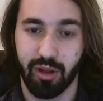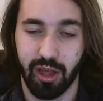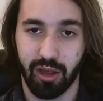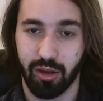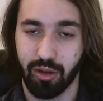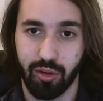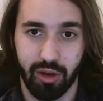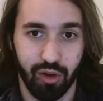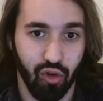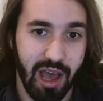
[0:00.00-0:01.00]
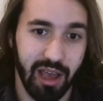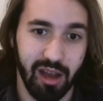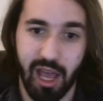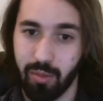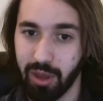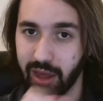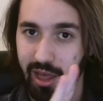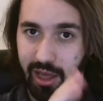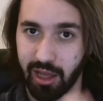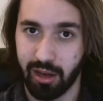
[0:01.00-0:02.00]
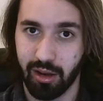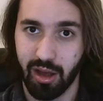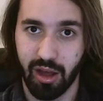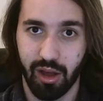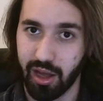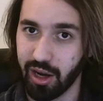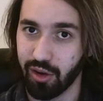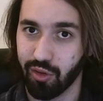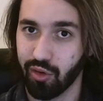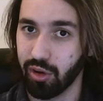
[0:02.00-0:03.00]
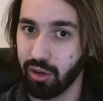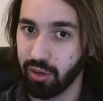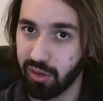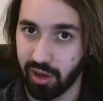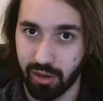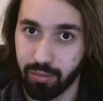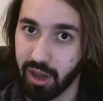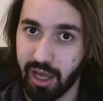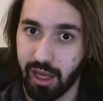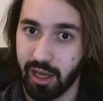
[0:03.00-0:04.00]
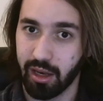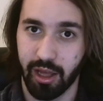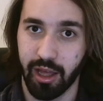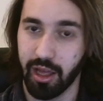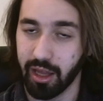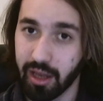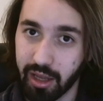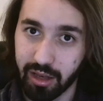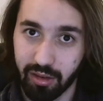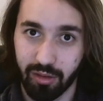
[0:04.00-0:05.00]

Like, you can drag an APK in, it installs, you can play it.